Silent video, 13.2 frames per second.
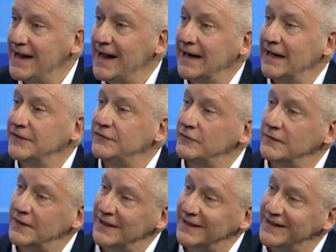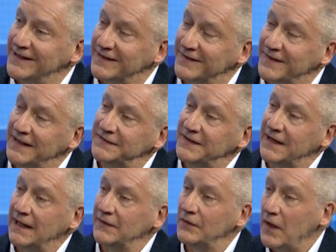and I do the, the things that
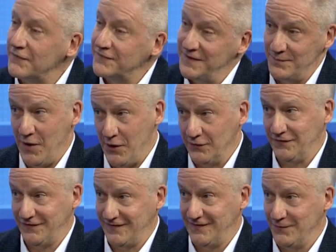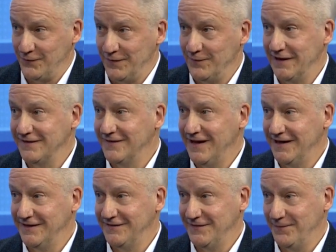I love the most with my
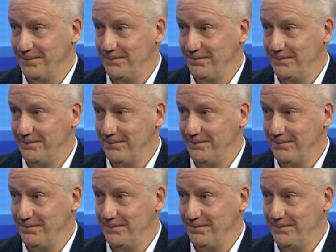clients.